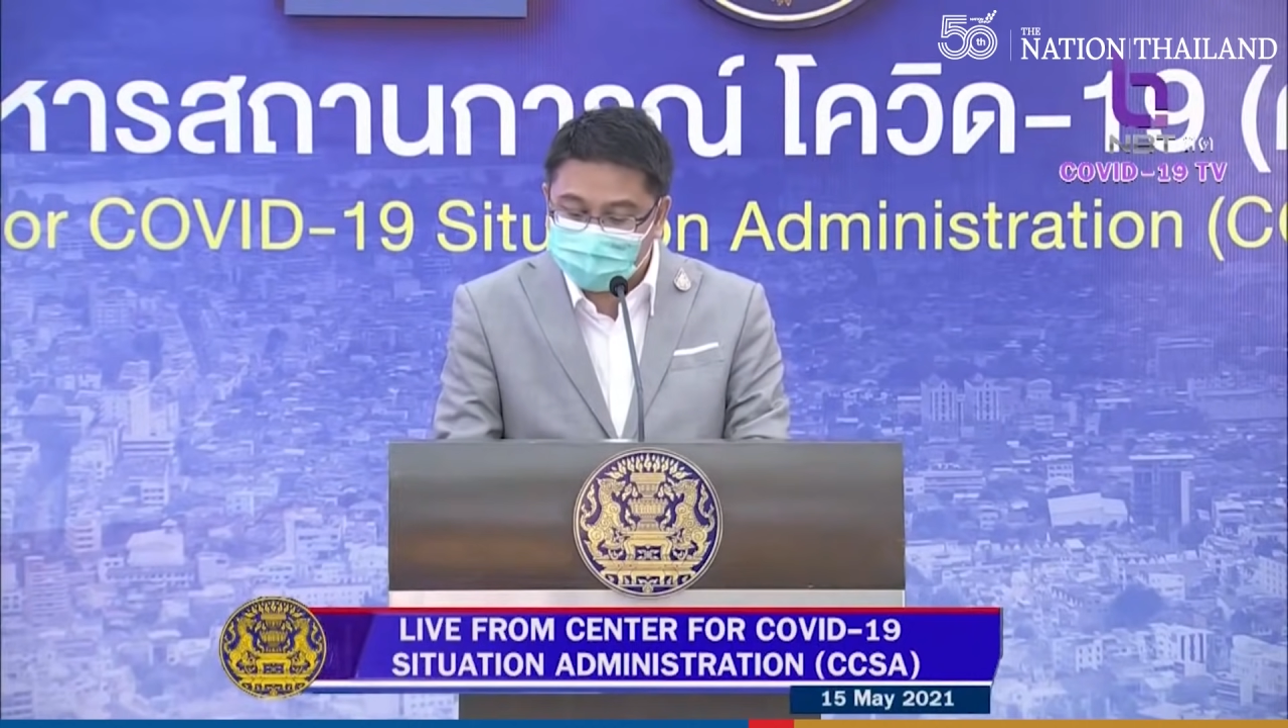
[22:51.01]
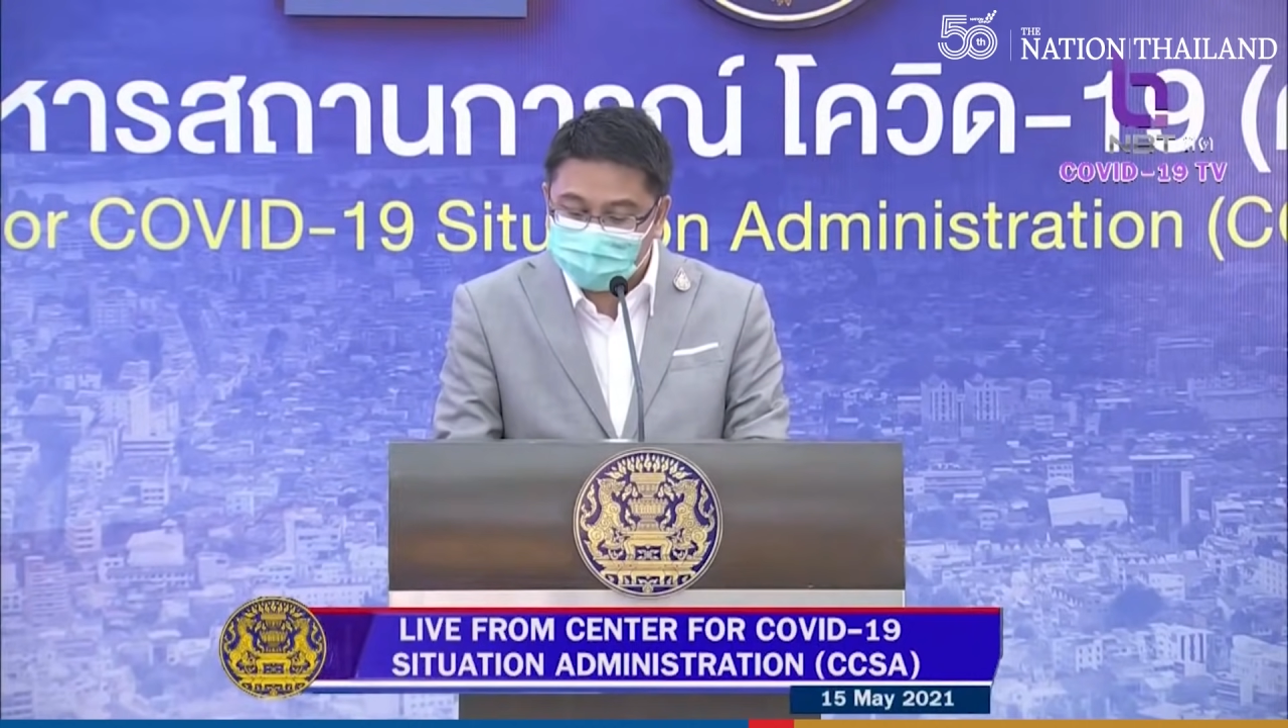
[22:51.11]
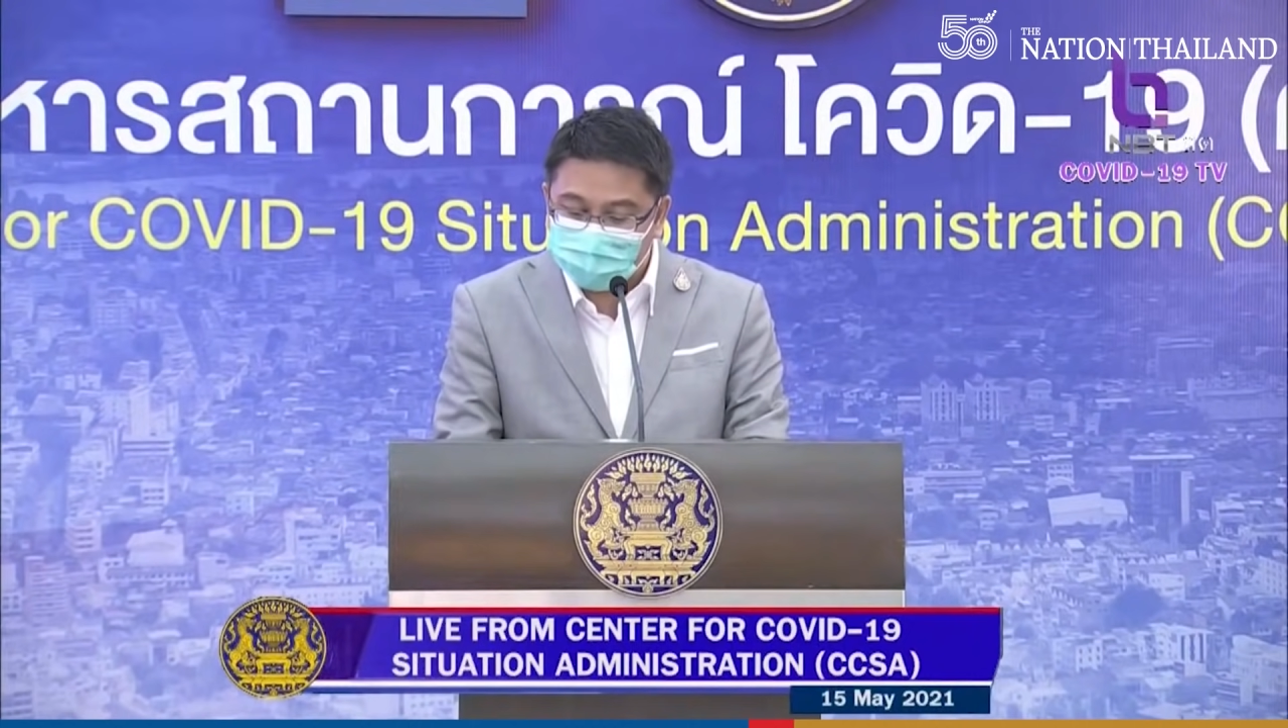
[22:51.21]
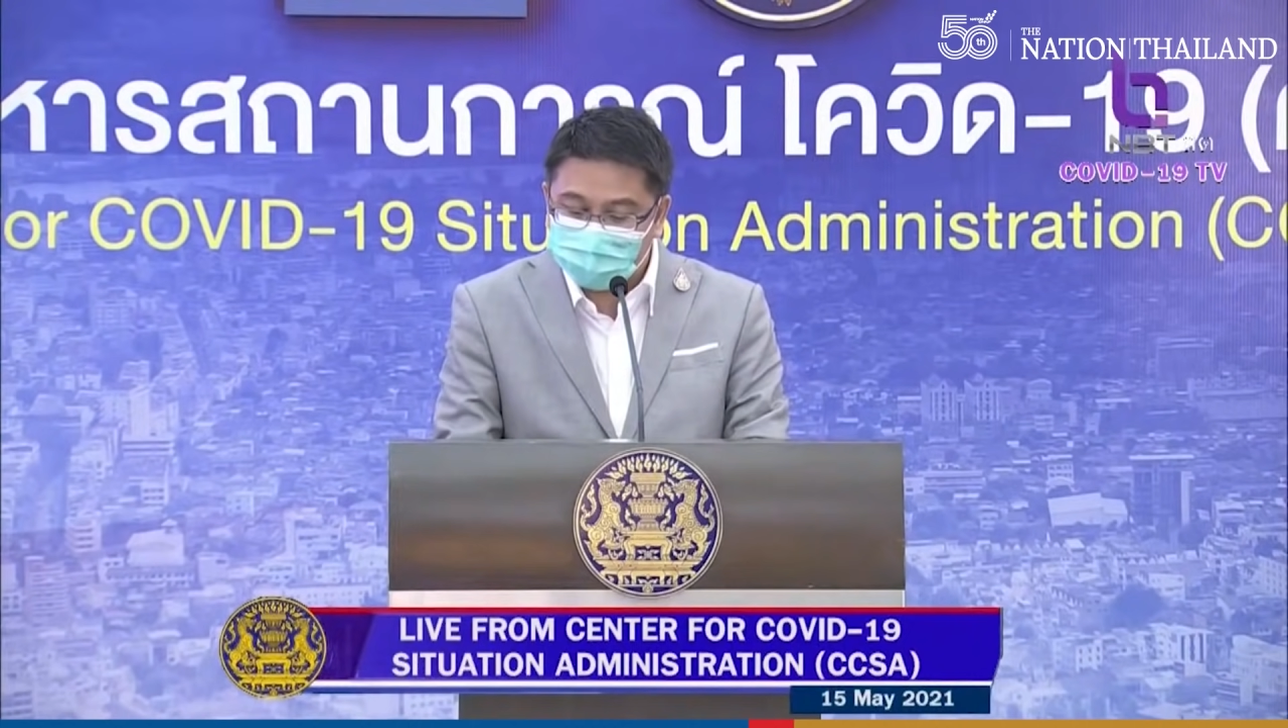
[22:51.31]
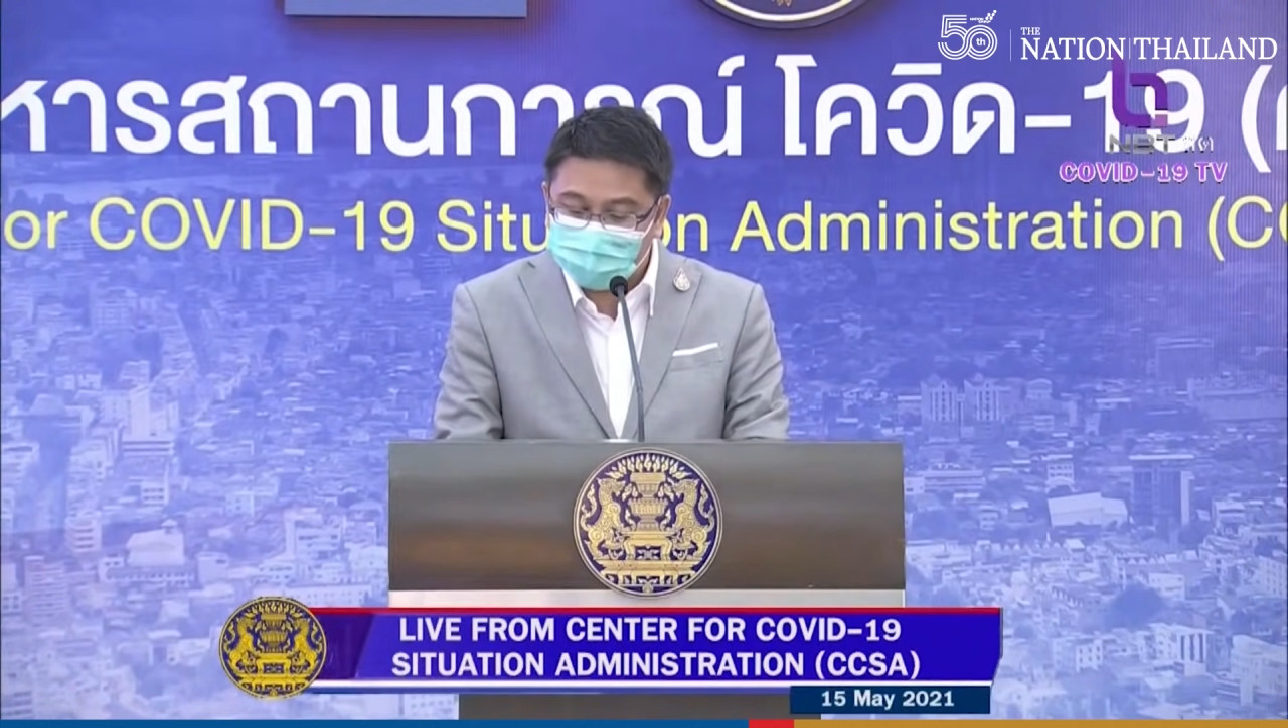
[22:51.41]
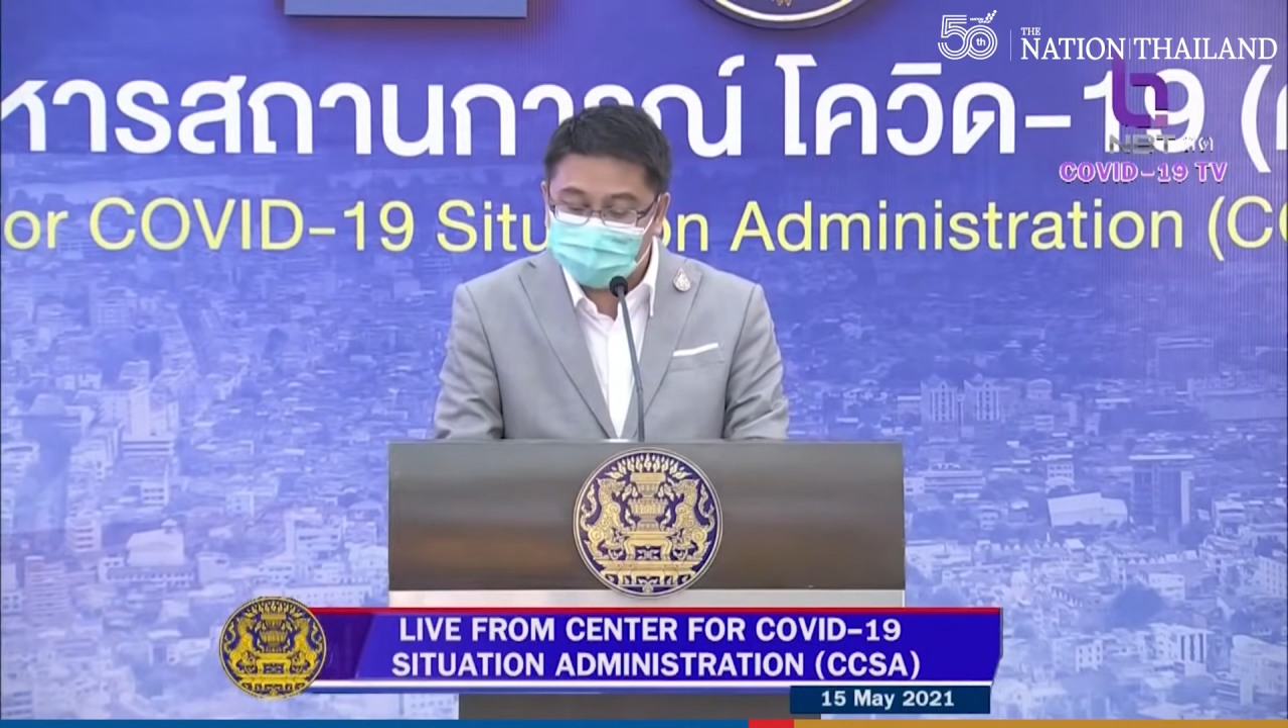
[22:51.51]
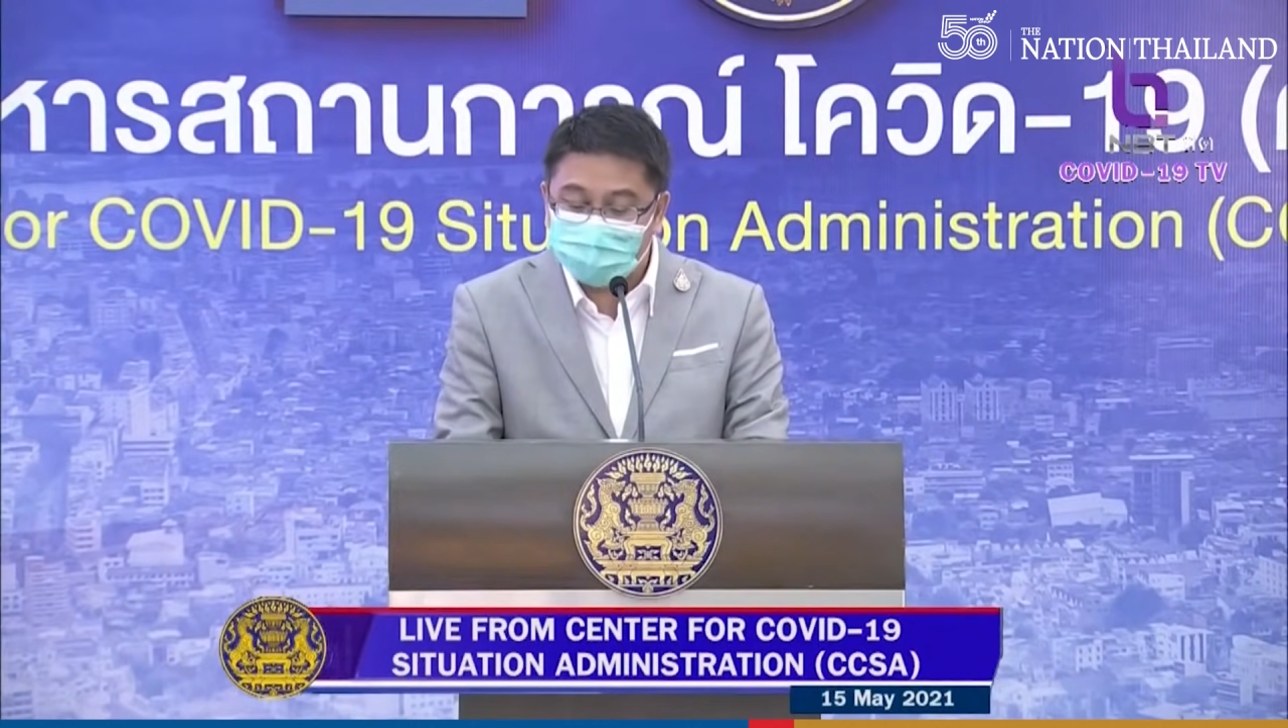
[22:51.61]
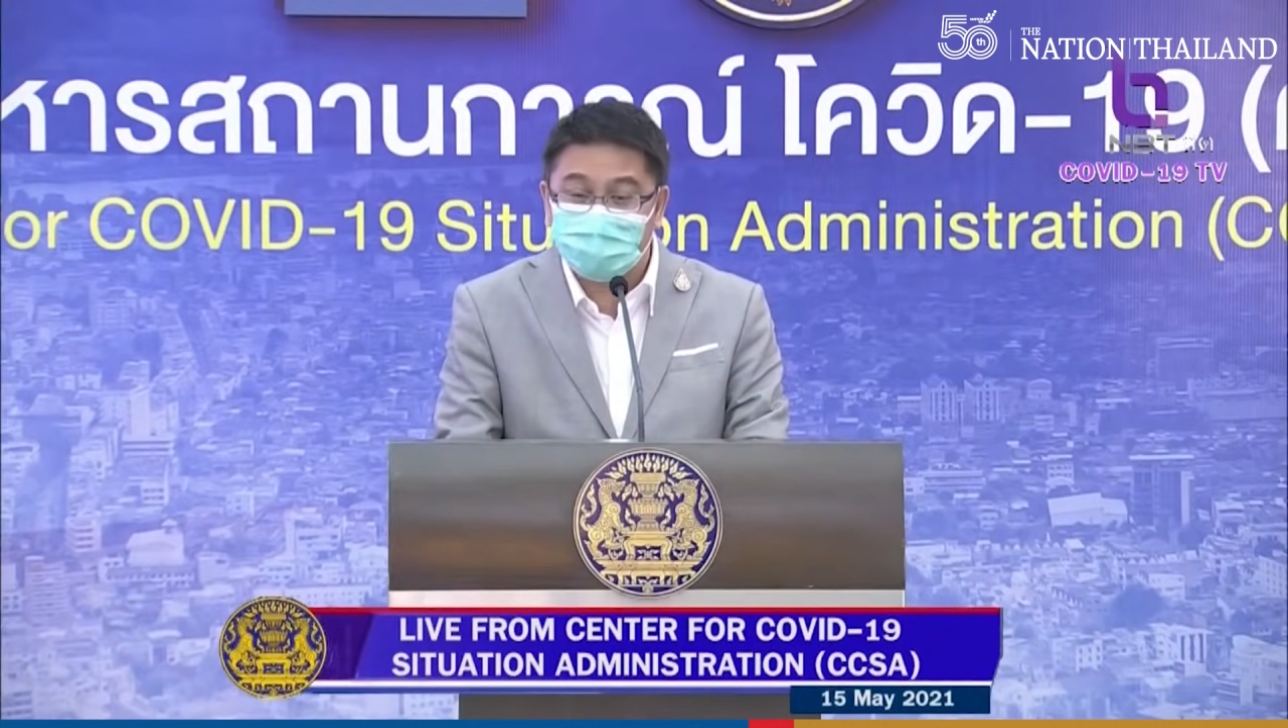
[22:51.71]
the world,